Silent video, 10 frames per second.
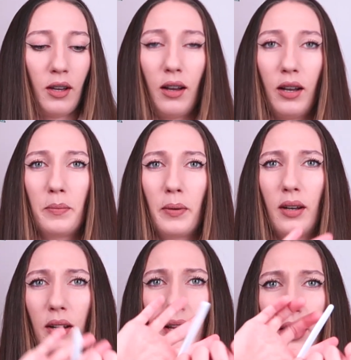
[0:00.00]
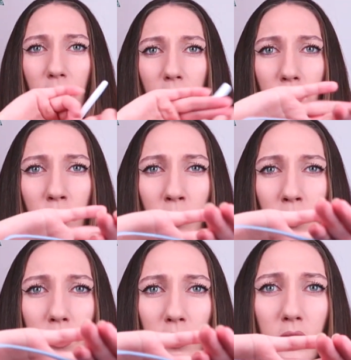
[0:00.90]
I bought a
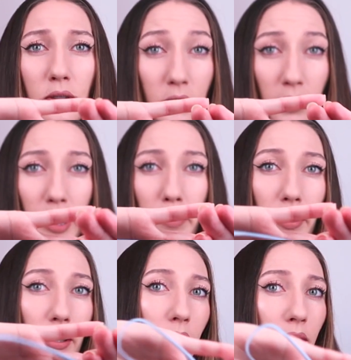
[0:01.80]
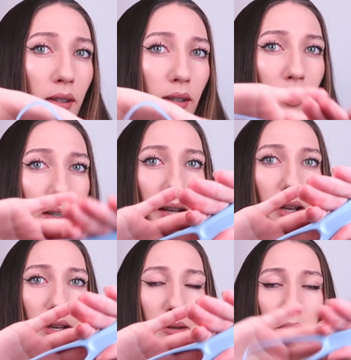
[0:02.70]
tongue scraper.
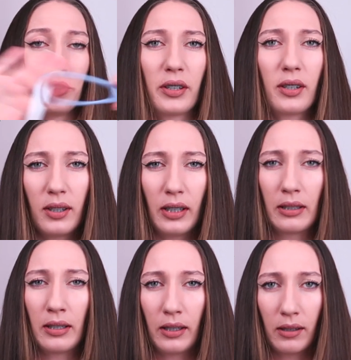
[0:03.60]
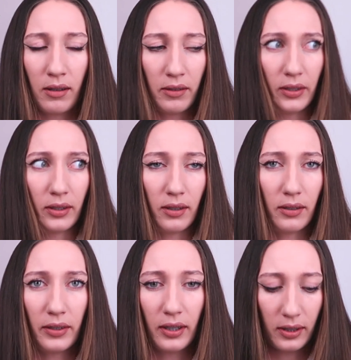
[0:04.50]
I drink a lot of tea and coffee, so I
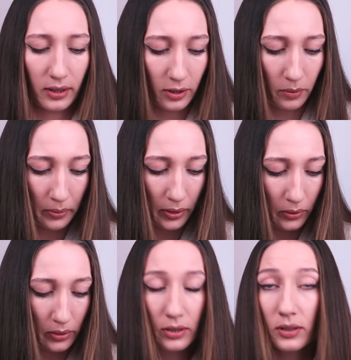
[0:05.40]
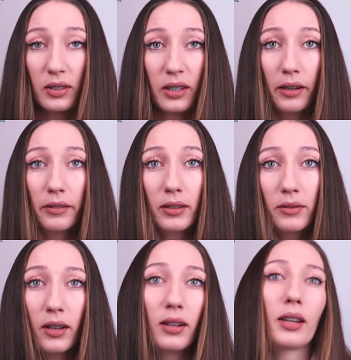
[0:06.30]
feel like that's probably good to get rid
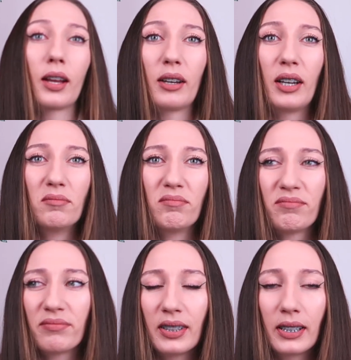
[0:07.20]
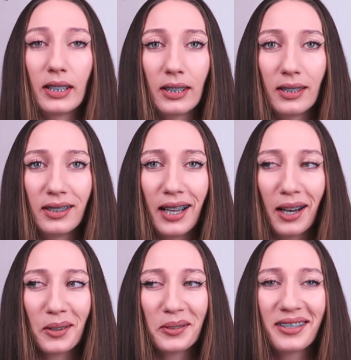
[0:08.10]
of all that yellow